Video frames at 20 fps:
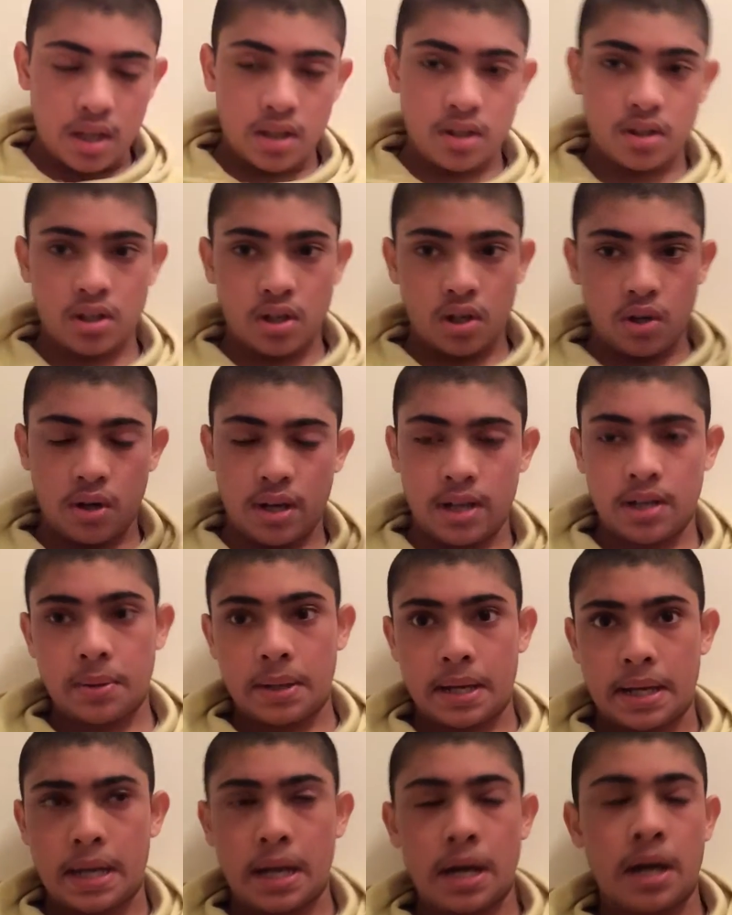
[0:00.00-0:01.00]
So
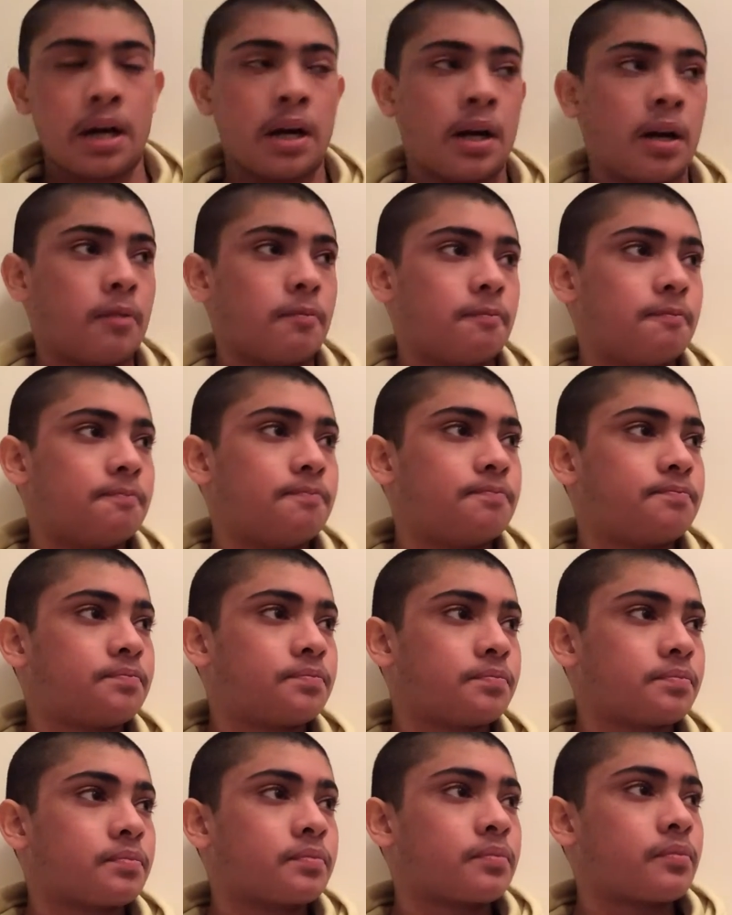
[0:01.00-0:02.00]
anyway, um,
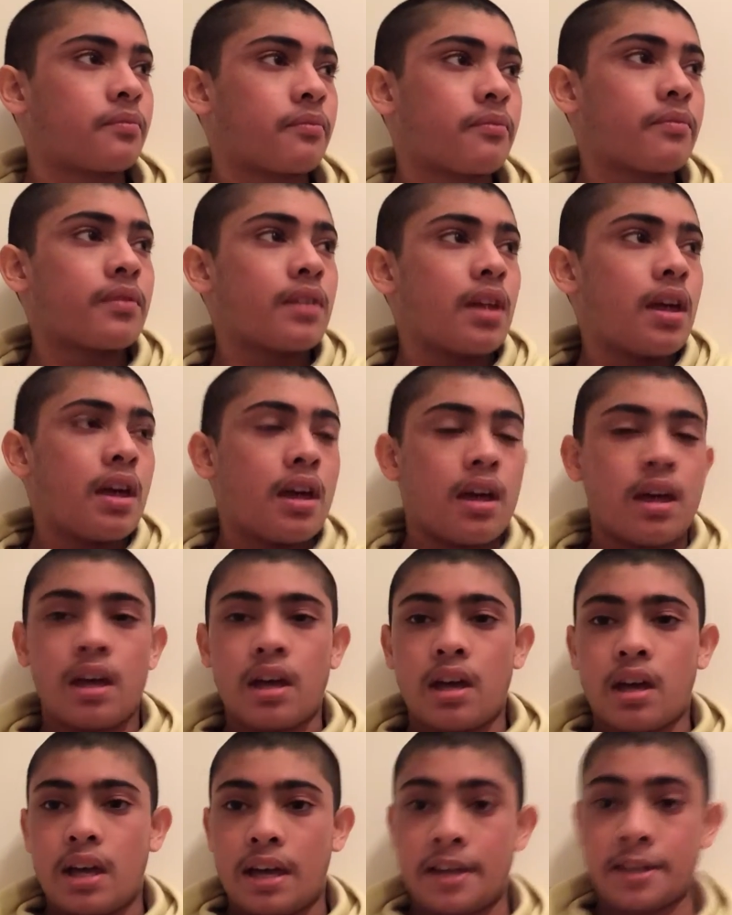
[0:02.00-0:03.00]

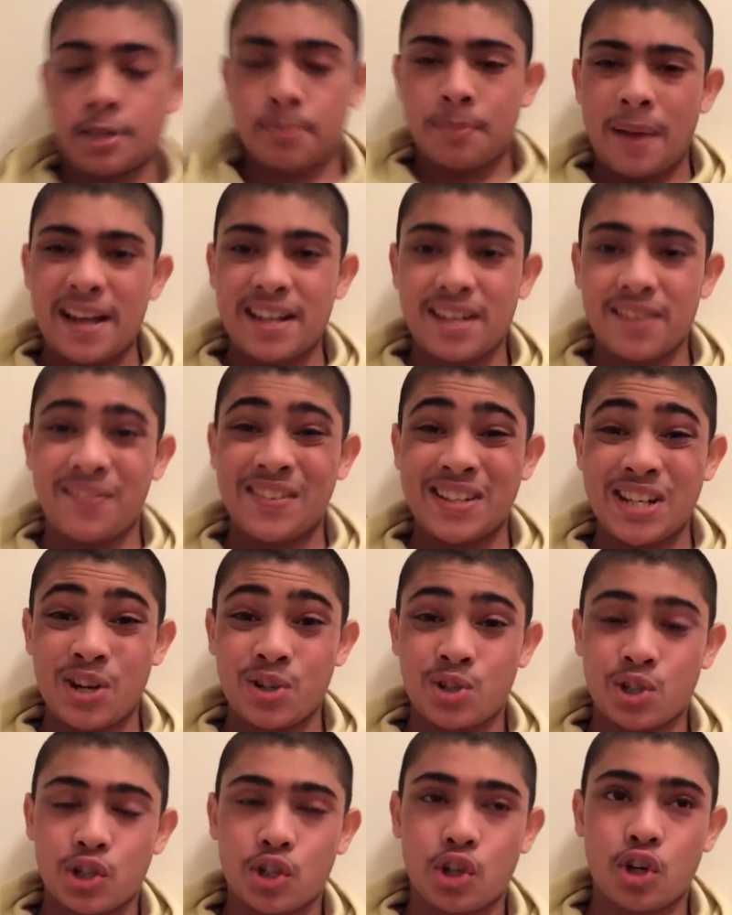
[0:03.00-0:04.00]
expect a
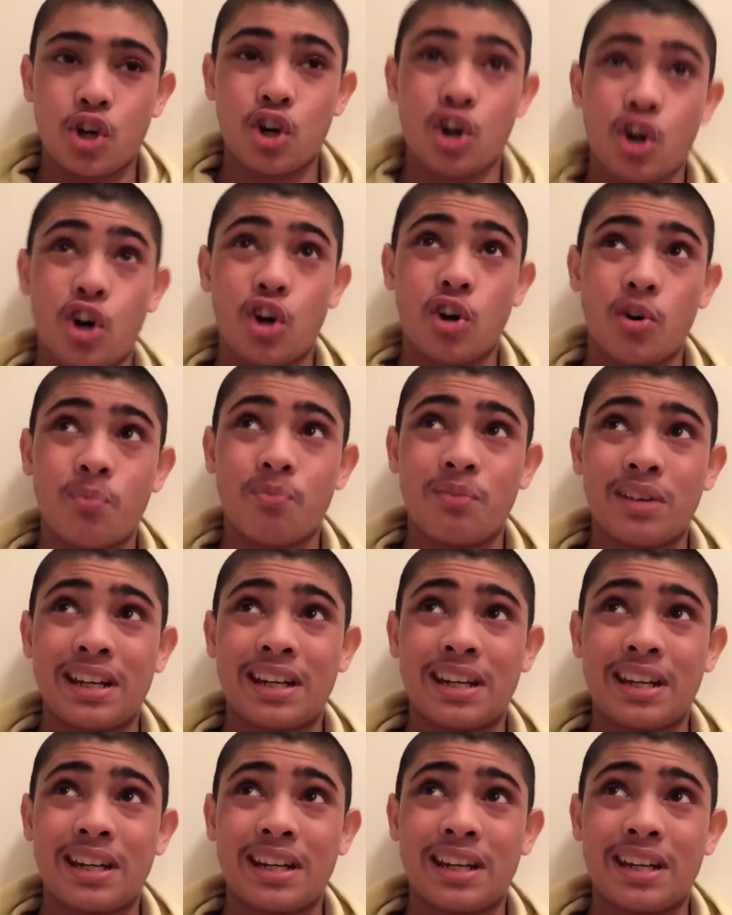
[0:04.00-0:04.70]
video to come